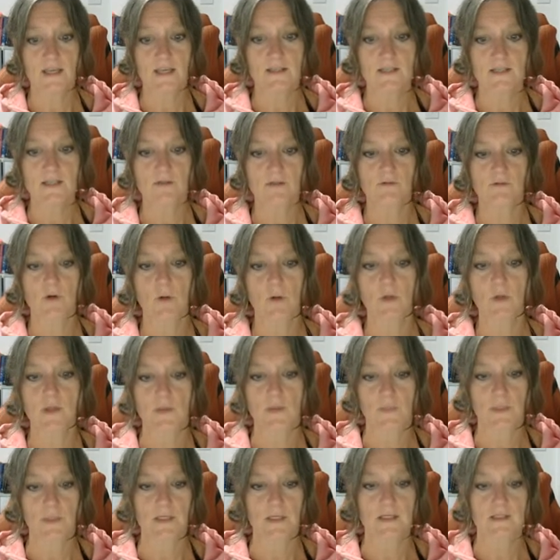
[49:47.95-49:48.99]
Is it the role of
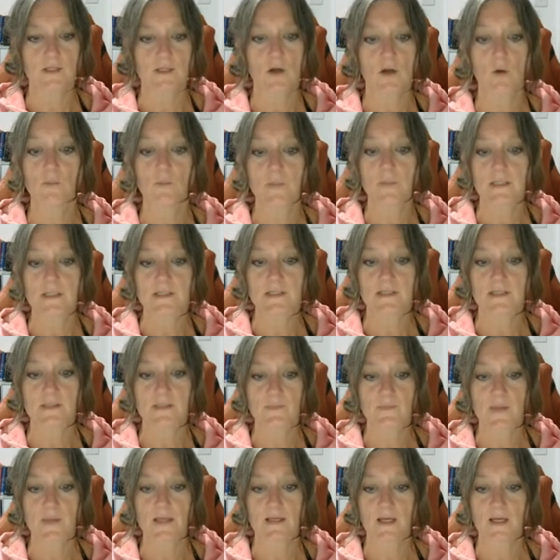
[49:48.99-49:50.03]
the police to hold
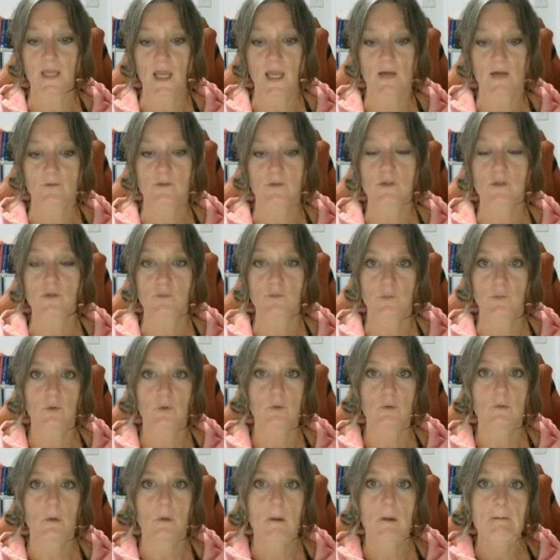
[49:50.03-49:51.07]
businessmen
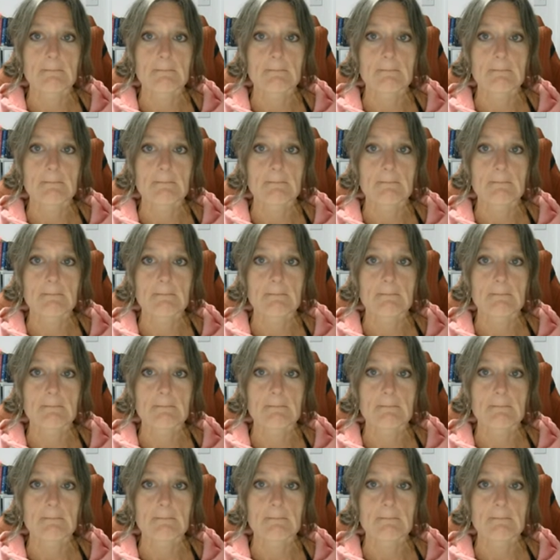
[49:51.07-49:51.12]
accountable?